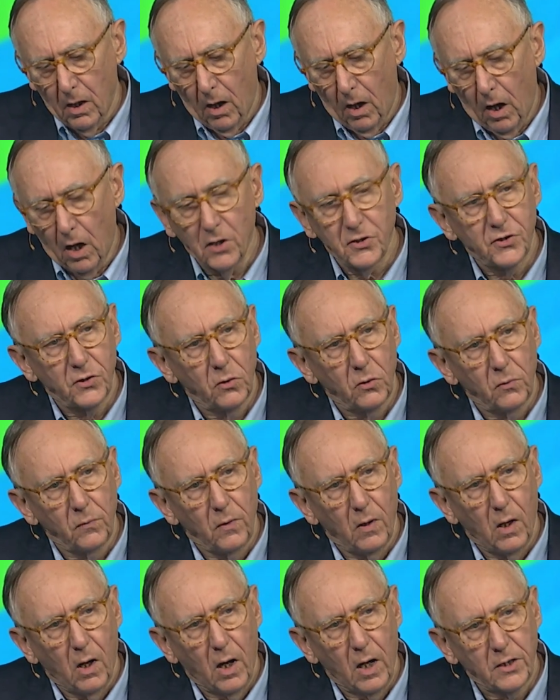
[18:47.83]
Also,
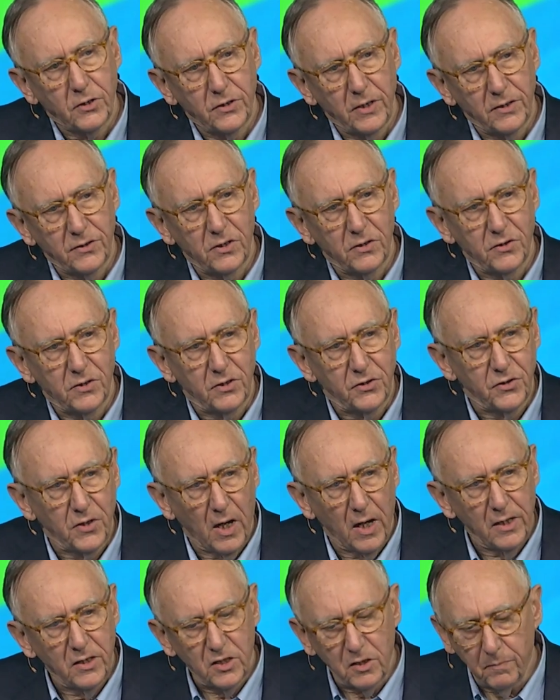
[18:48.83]
ArcGIS is
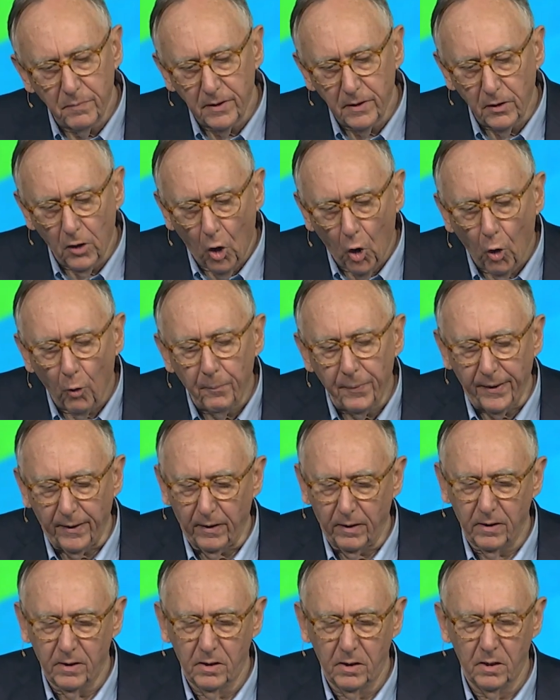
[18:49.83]
designed to be open.
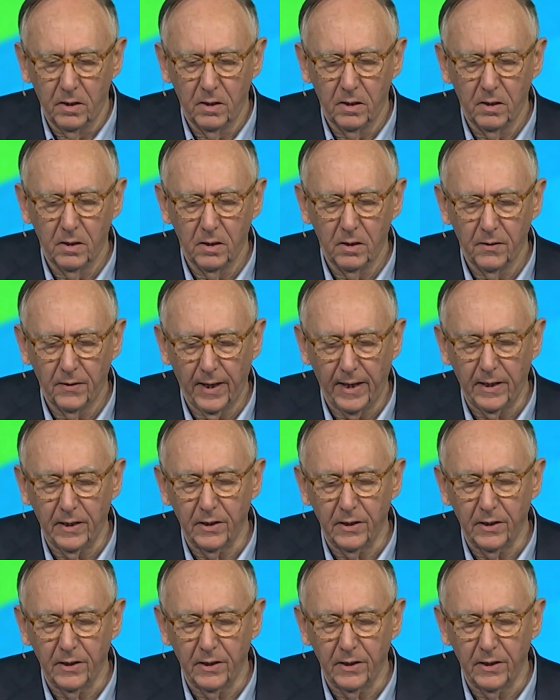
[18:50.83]
That